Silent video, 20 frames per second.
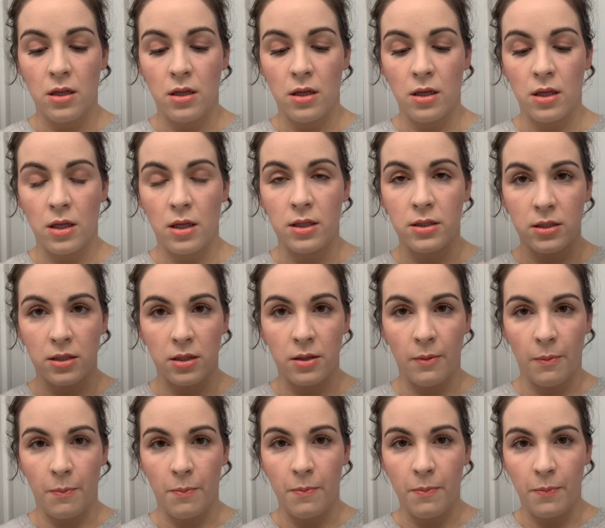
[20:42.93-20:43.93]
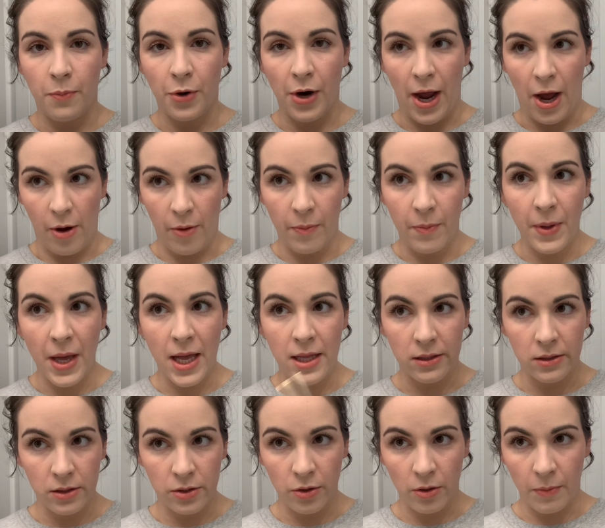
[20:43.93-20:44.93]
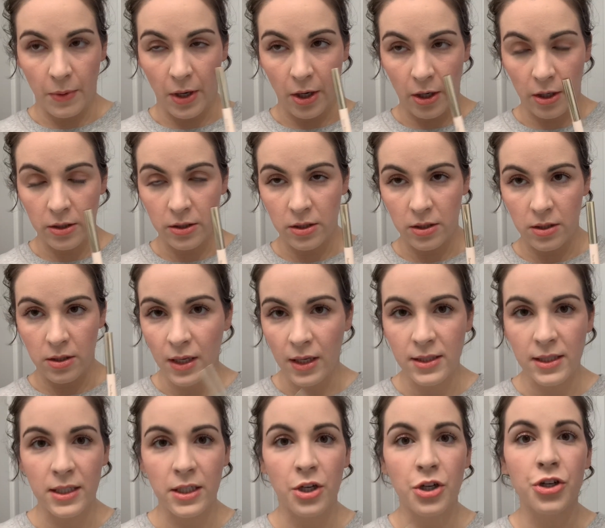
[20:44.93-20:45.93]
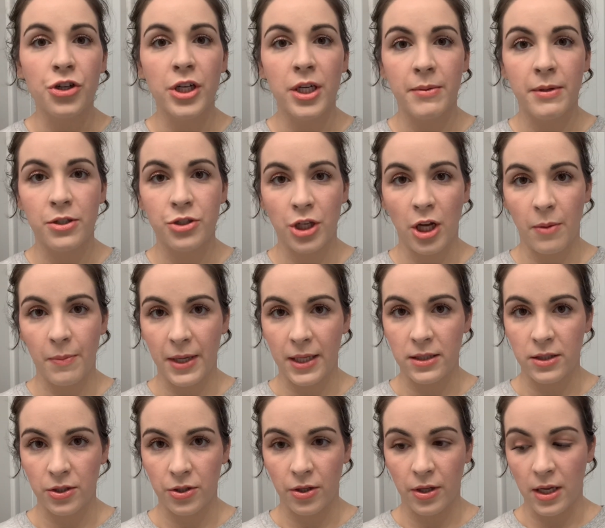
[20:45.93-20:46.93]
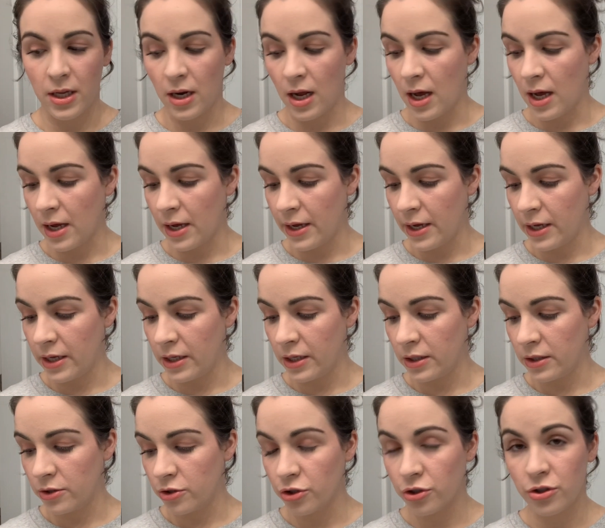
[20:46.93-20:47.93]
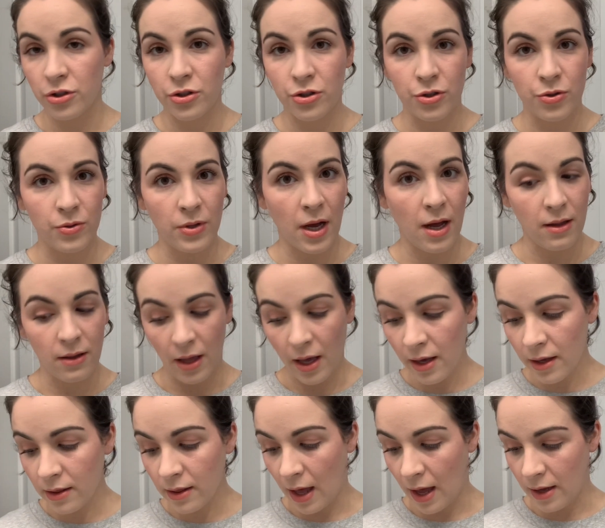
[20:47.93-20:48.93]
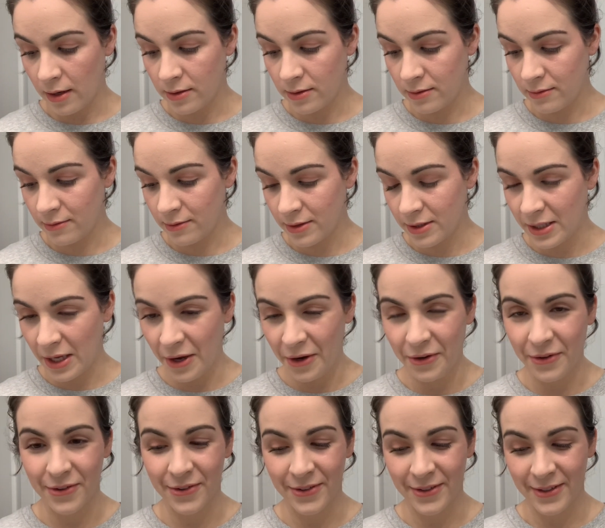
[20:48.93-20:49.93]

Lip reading: it's the brow pencil part. It's like a creamy gel pencil, and I just do not like that. So,